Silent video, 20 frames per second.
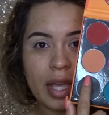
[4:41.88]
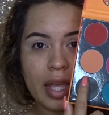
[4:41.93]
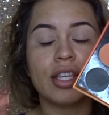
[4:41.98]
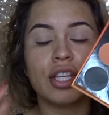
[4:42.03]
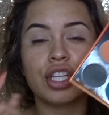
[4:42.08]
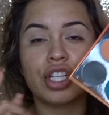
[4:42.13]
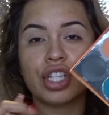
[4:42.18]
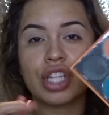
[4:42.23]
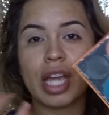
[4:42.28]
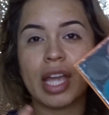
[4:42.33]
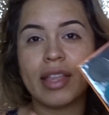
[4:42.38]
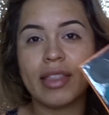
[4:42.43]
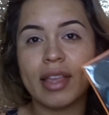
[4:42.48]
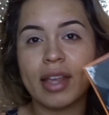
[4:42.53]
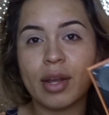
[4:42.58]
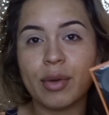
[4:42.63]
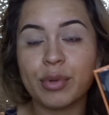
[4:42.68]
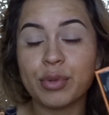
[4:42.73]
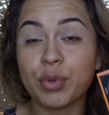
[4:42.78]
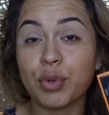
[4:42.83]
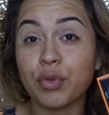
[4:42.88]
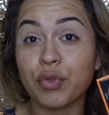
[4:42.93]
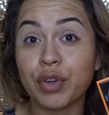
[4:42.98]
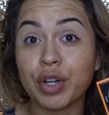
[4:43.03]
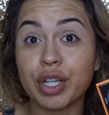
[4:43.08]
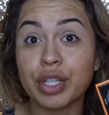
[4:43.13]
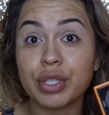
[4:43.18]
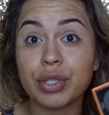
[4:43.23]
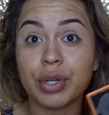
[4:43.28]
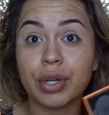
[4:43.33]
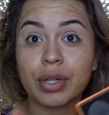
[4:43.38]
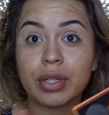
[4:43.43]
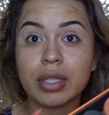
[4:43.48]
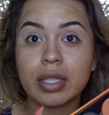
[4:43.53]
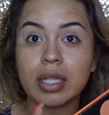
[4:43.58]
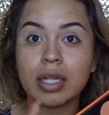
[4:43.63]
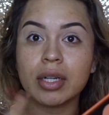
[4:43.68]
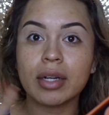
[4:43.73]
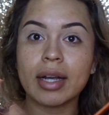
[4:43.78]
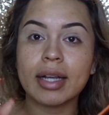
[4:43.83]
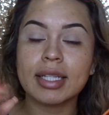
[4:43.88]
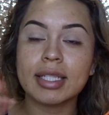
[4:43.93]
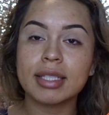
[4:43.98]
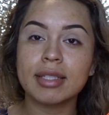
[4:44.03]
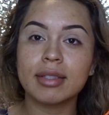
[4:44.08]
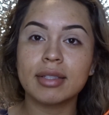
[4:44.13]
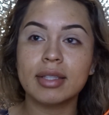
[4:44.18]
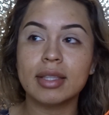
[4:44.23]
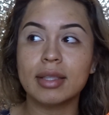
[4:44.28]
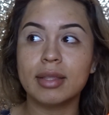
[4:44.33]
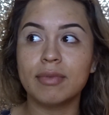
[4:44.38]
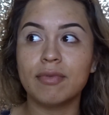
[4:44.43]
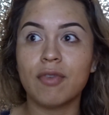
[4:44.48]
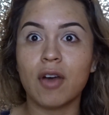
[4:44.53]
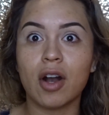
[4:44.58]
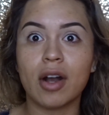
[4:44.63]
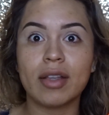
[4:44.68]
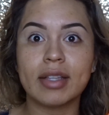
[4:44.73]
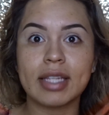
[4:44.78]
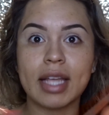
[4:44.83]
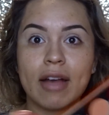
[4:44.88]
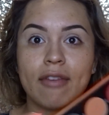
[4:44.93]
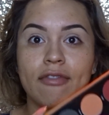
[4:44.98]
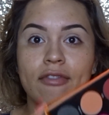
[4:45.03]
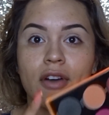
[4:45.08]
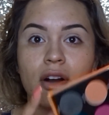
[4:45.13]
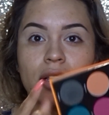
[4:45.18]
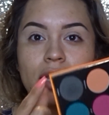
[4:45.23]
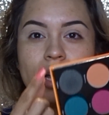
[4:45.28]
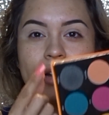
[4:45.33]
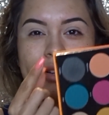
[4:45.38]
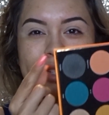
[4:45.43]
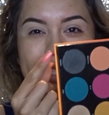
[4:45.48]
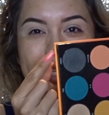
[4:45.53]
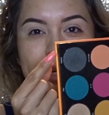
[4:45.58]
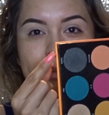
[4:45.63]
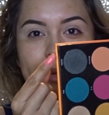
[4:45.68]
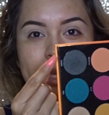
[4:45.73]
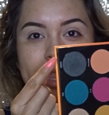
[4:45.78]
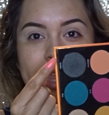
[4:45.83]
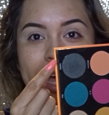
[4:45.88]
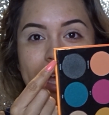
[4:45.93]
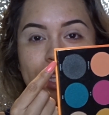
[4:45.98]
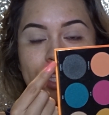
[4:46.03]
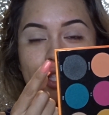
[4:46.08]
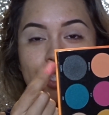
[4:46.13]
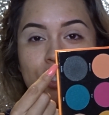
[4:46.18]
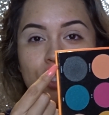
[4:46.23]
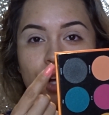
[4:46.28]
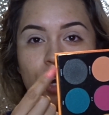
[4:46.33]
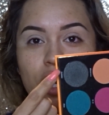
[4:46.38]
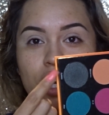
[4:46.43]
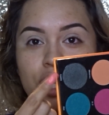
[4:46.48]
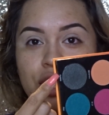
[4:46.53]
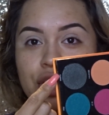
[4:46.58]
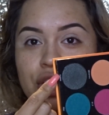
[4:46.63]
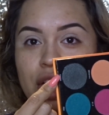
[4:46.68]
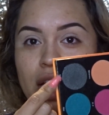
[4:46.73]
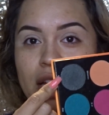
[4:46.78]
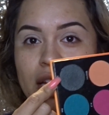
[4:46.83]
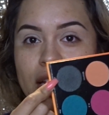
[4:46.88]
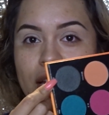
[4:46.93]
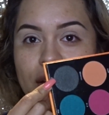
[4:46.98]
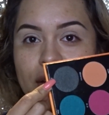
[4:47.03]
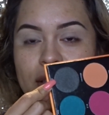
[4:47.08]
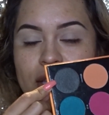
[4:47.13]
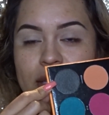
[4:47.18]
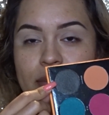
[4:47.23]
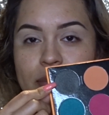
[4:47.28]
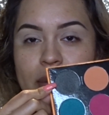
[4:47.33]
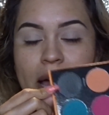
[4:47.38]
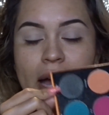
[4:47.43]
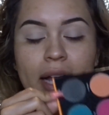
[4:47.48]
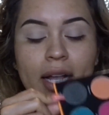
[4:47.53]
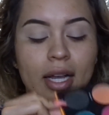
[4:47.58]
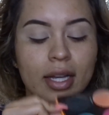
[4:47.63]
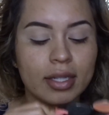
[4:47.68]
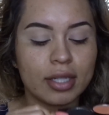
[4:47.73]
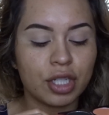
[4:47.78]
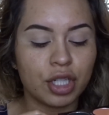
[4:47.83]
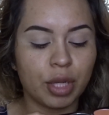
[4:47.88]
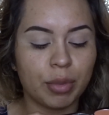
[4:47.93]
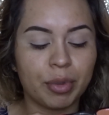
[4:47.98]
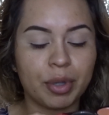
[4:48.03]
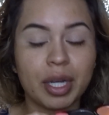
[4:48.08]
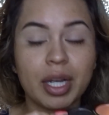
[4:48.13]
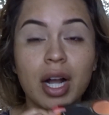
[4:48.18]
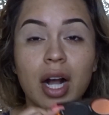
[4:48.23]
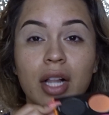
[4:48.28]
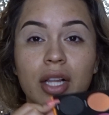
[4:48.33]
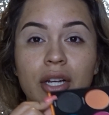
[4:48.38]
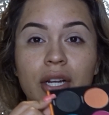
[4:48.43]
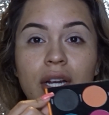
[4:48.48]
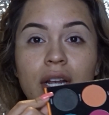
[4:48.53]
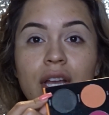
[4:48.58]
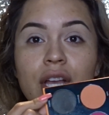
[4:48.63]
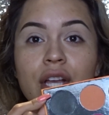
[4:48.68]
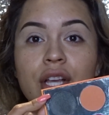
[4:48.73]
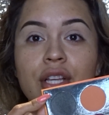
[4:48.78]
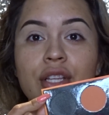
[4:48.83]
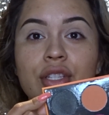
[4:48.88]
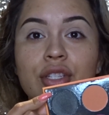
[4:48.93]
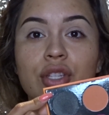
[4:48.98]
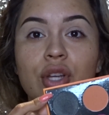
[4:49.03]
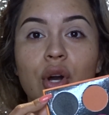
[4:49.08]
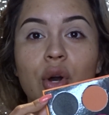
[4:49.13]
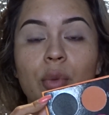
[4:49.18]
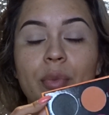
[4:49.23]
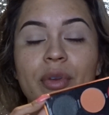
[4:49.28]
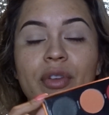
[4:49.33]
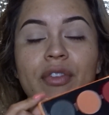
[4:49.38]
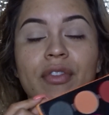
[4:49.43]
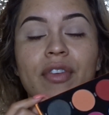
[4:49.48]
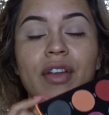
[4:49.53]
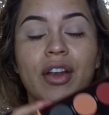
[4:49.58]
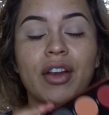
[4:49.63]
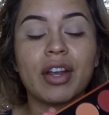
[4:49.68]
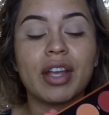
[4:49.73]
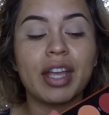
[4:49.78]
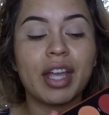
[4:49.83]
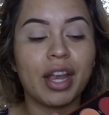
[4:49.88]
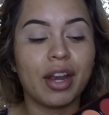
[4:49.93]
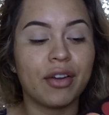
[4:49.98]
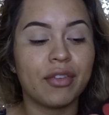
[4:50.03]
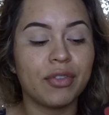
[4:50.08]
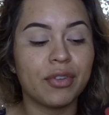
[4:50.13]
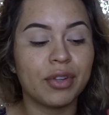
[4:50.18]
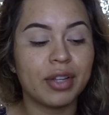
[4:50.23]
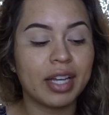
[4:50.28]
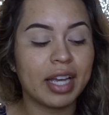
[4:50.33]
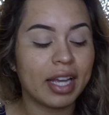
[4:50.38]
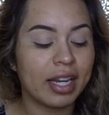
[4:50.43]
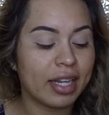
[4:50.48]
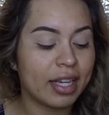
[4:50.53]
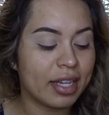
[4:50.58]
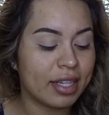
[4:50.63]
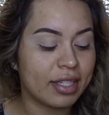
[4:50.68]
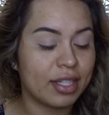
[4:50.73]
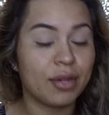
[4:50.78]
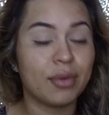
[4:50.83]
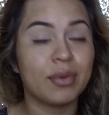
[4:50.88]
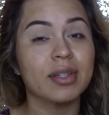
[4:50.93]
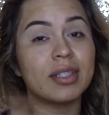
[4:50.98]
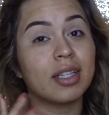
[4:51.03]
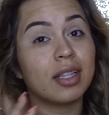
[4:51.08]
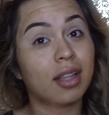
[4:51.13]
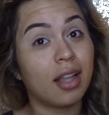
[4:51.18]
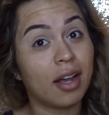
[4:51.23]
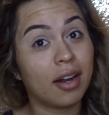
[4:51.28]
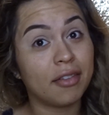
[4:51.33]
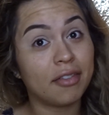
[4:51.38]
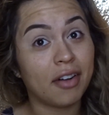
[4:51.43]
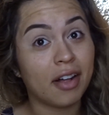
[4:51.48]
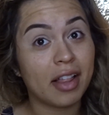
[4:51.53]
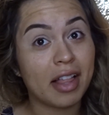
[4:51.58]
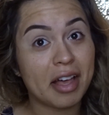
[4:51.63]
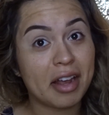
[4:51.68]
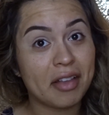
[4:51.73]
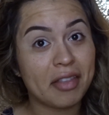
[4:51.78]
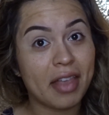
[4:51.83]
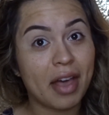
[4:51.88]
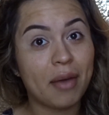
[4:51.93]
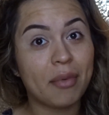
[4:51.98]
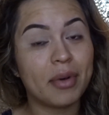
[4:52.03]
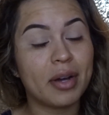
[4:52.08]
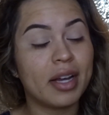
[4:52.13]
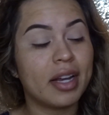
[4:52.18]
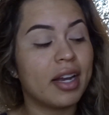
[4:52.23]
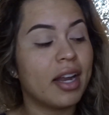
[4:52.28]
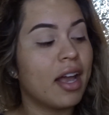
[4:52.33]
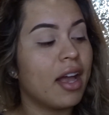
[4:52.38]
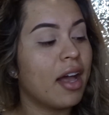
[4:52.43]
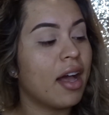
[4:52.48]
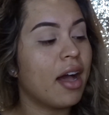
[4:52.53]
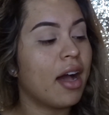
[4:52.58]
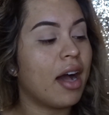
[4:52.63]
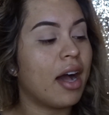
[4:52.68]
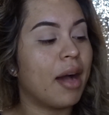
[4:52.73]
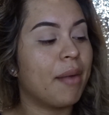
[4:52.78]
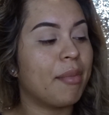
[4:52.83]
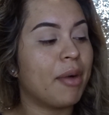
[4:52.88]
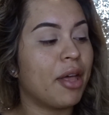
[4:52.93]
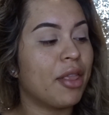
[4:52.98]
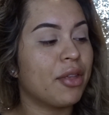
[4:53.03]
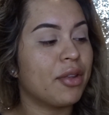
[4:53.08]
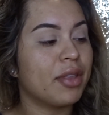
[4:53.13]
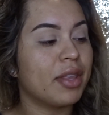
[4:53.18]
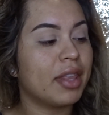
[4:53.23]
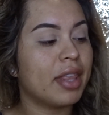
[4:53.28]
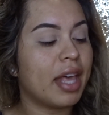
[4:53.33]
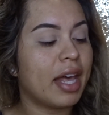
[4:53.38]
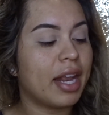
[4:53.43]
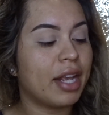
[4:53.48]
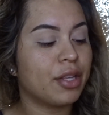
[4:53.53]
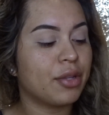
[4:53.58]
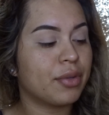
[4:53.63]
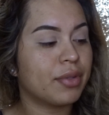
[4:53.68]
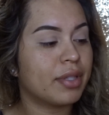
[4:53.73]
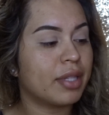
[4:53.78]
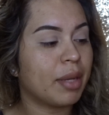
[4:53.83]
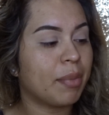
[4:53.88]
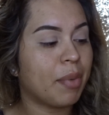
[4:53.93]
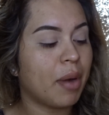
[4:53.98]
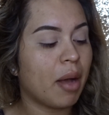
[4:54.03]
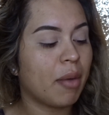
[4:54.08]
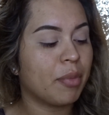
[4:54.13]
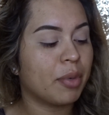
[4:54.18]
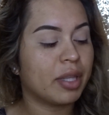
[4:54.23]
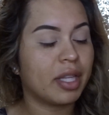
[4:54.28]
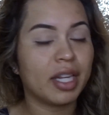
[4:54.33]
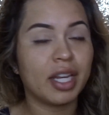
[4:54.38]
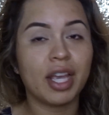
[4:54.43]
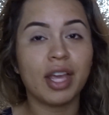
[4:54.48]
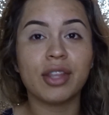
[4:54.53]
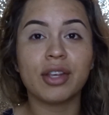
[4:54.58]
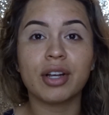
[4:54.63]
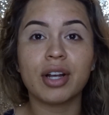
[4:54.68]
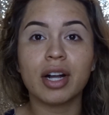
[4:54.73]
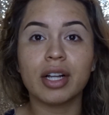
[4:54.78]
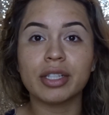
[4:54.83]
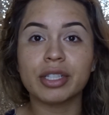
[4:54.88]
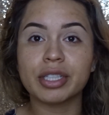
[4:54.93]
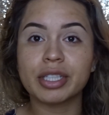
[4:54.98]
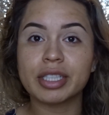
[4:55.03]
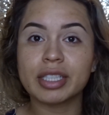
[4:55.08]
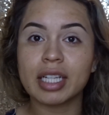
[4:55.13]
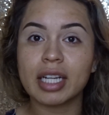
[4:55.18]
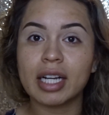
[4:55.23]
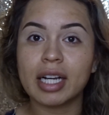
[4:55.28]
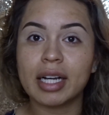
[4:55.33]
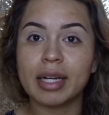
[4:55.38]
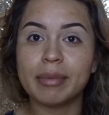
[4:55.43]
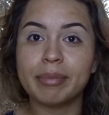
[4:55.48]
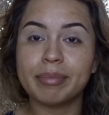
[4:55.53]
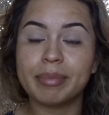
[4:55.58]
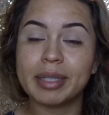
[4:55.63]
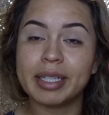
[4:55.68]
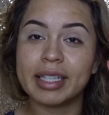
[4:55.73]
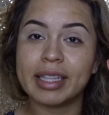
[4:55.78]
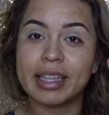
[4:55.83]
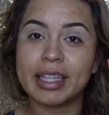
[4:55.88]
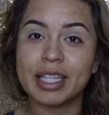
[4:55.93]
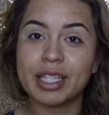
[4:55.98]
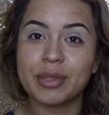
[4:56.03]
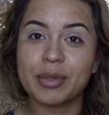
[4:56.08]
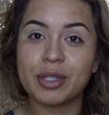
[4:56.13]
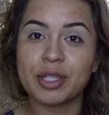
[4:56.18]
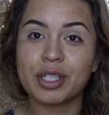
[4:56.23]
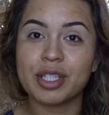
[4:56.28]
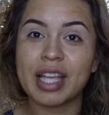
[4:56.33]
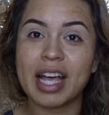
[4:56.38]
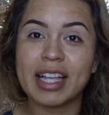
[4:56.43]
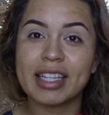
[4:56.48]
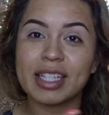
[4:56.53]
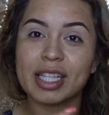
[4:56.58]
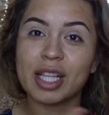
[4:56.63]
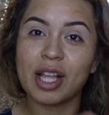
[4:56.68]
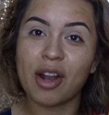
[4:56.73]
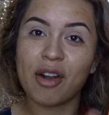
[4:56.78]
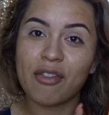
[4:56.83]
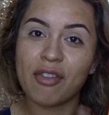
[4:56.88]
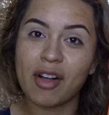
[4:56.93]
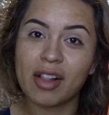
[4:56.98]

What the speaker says: The shade that I was referring to earlier as far as that fallout is going to be that dark shade here, this black shimmery color. So be very careful again, because there was a lot of fallout on that one. Other than that, I don't see a problem with any other colors, but this one just has a lot of